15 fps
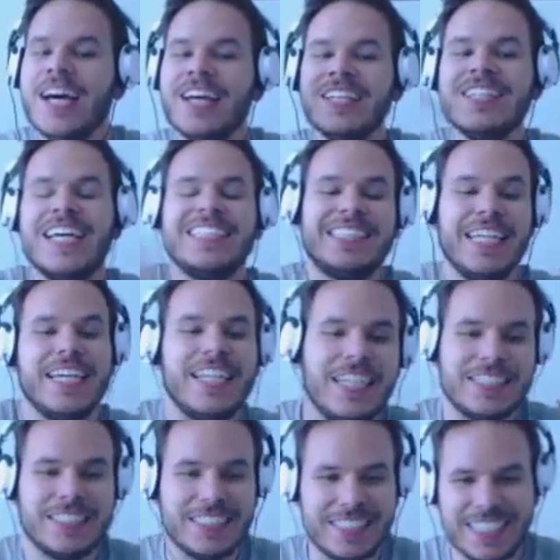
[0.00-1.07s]
That's taking
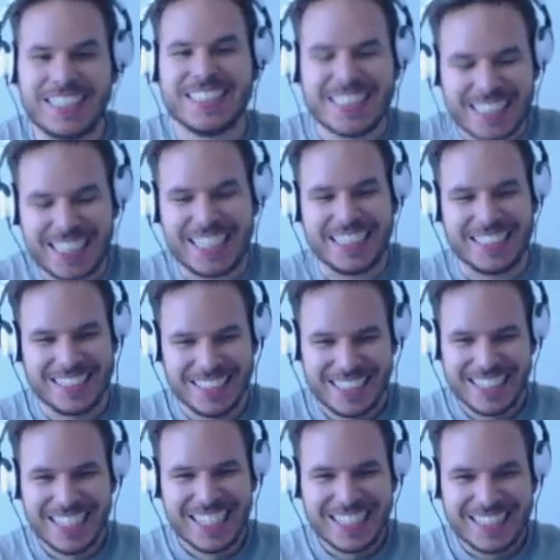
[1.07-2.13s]
us to 16!
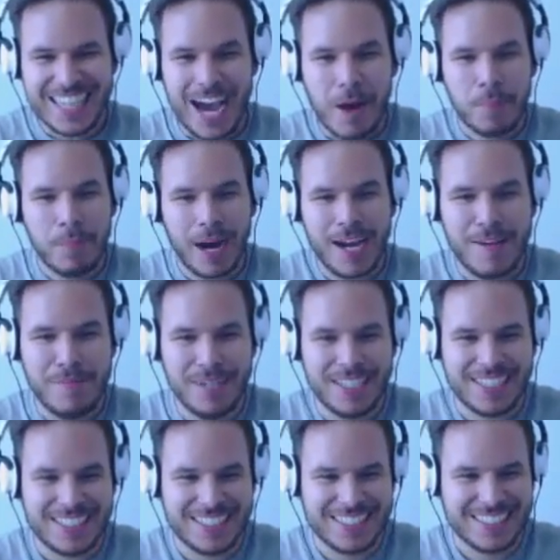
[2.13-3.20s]
Yeah, baby!